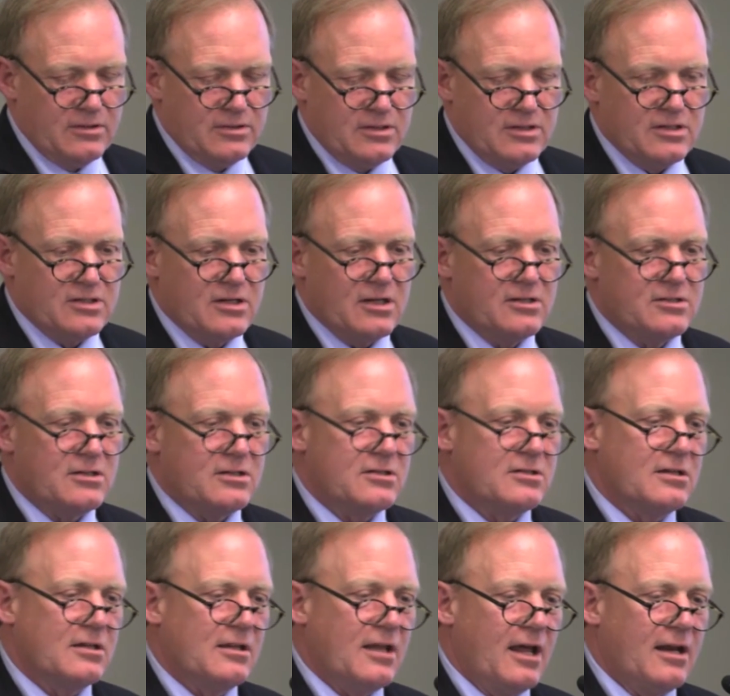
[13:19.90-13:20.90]

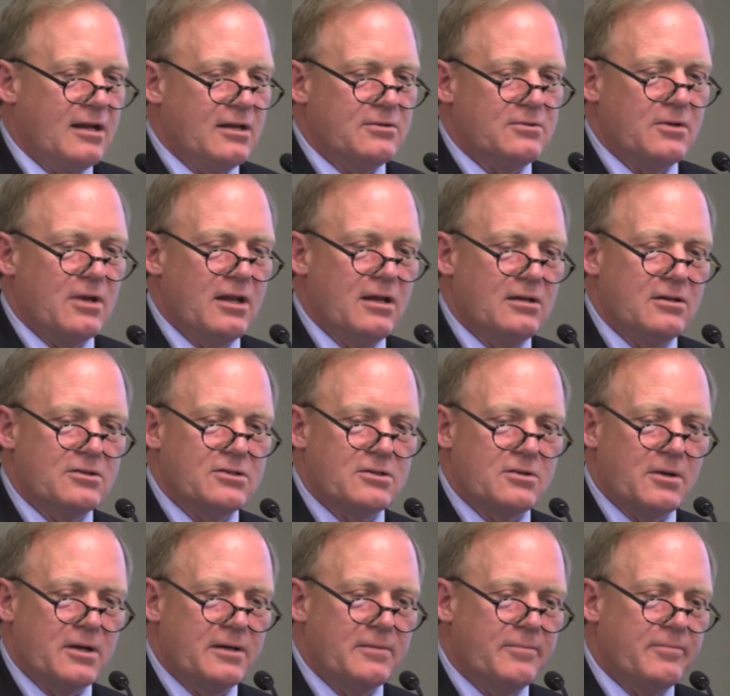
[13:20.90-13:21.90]
decisions in that
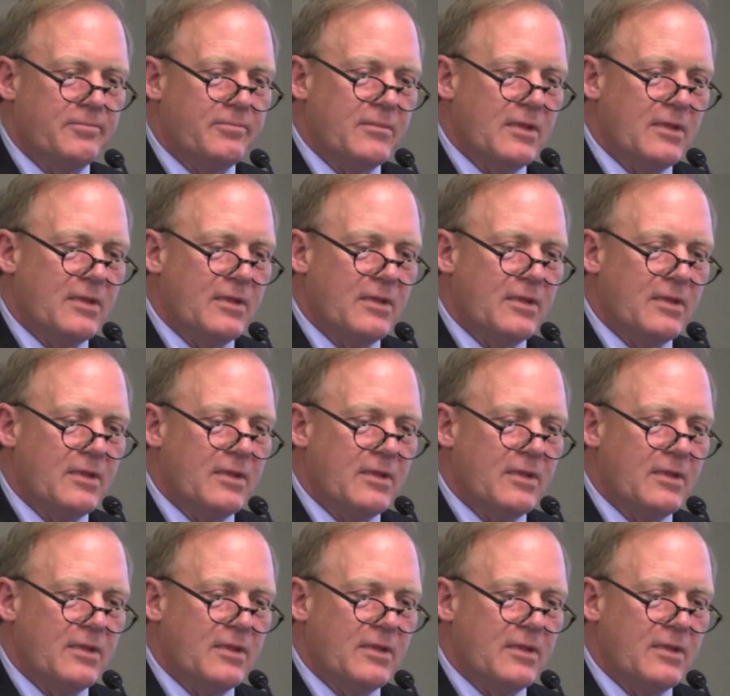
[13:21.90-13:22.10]
industry.